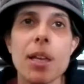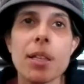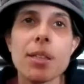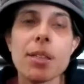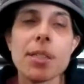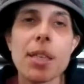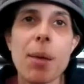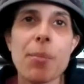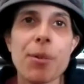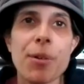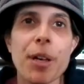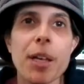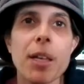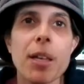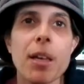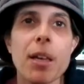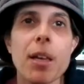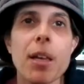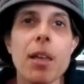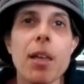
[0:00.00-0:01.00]
In
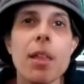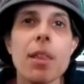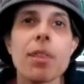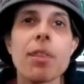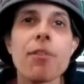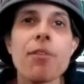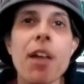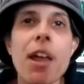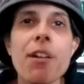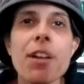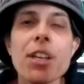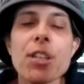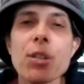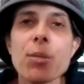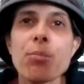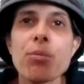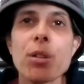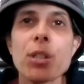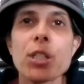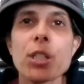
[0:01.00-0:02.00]
summary, the
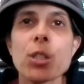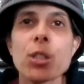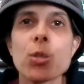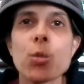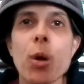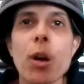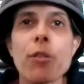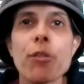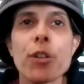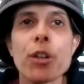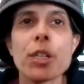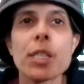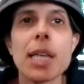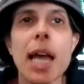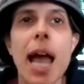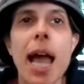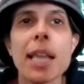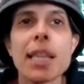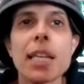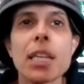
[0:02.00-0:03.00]
various approaches to our verse
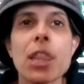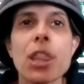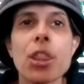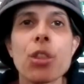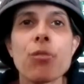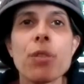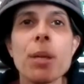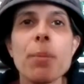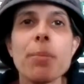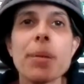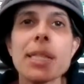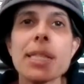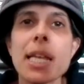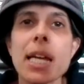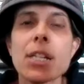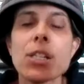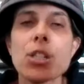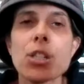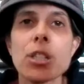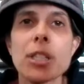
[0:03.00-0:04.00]
highlight three
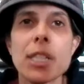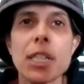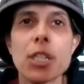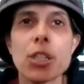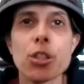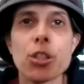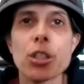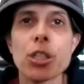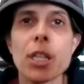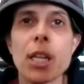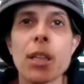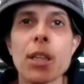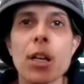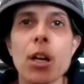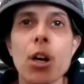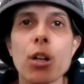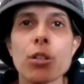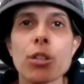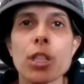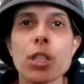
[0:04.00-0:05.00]
potential dangers in
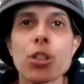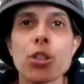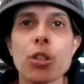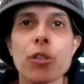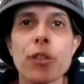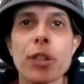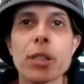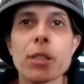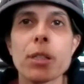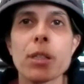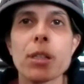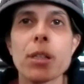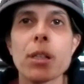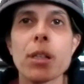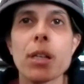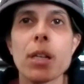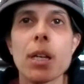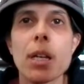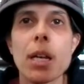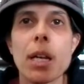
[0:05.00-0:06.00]
the cultic service:
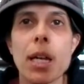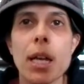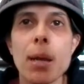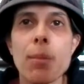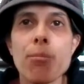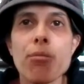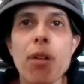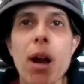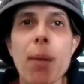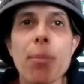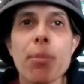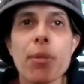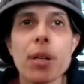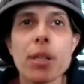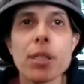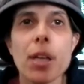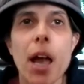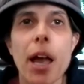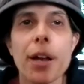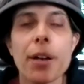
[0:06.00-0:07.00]
improper
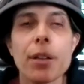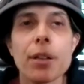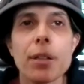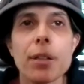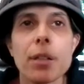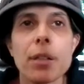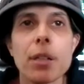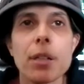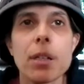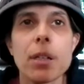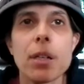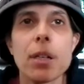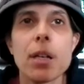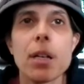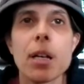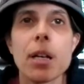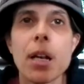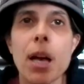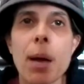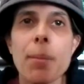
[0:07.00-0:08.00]
attire,
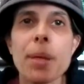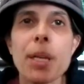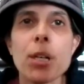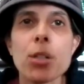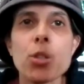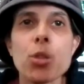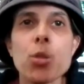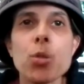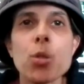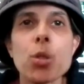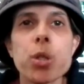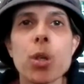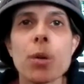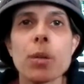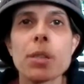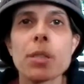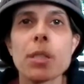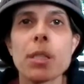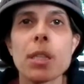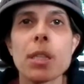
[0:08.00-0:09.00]
coming too
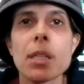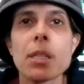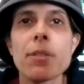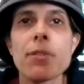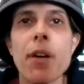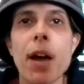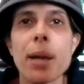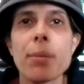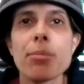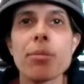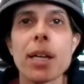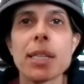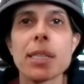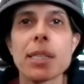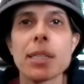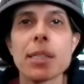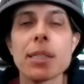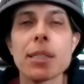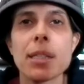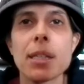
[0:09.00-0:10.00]
close to the divine
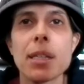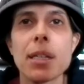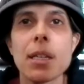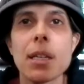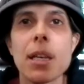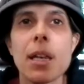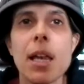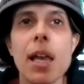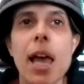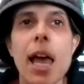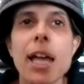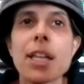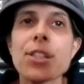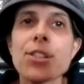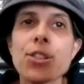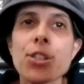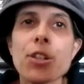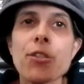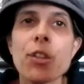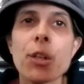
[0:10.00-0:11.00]
presence,
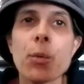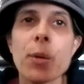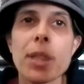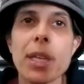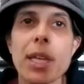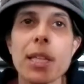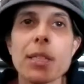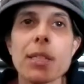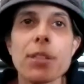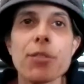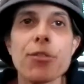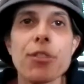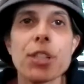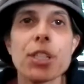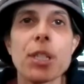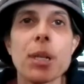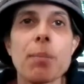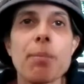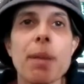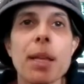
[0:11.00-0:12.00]
and serving with
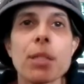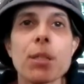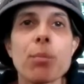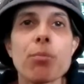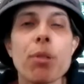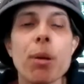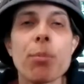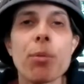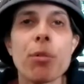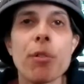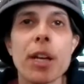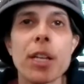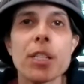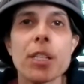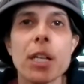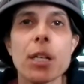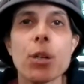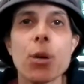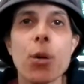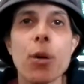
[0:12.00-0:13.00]
insufficient mental
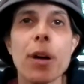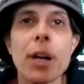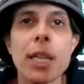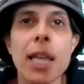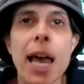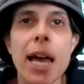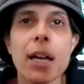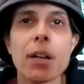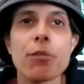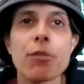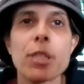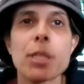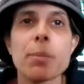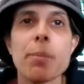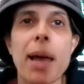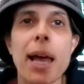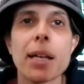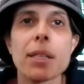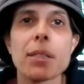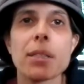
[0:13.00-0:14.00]
preparation or a lack of
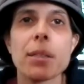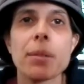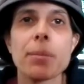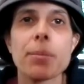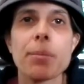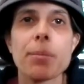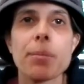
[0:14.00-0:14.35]
respect.